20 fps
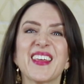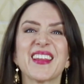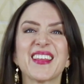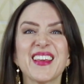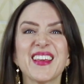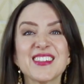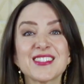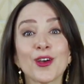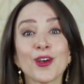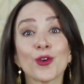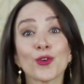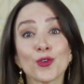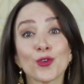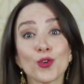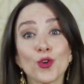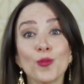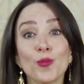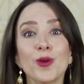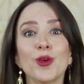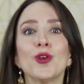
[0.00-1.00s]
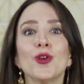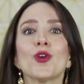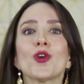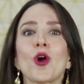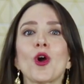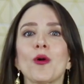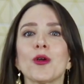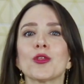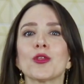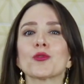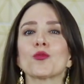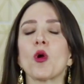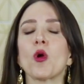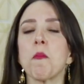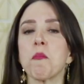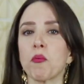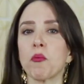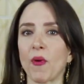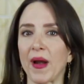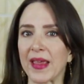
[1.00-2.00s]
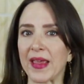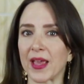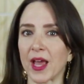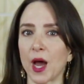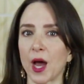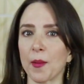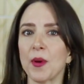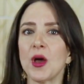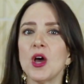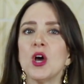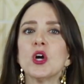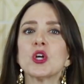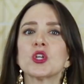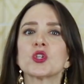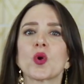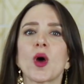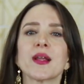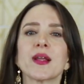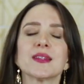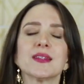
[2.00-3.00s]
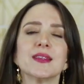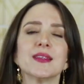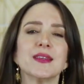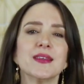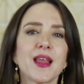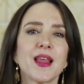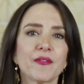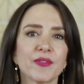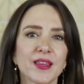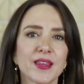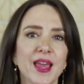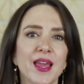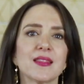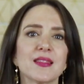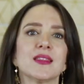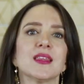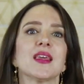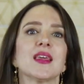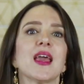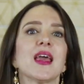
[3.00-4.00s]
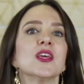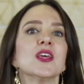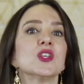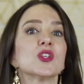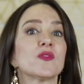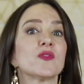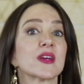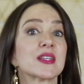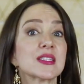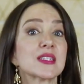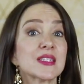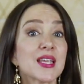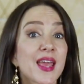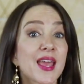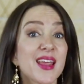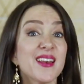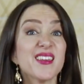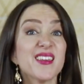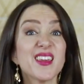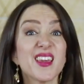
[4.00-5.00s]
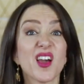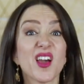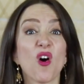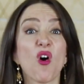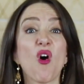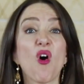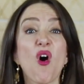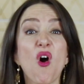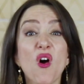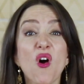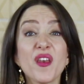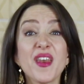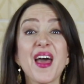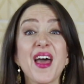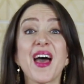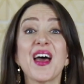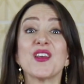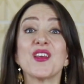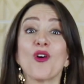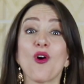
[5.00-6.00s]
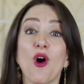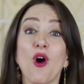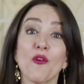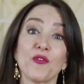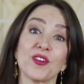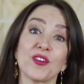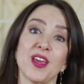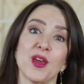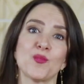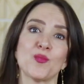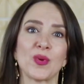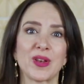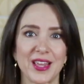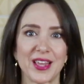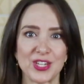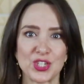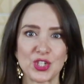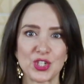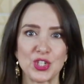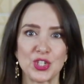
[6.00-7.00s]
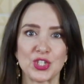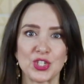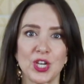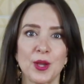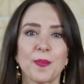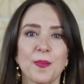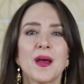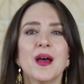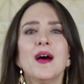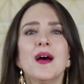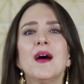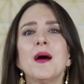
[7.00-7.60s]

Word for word: that he's a human going through a breakup, trying to navigate the end of a 10 year on and off again relationship.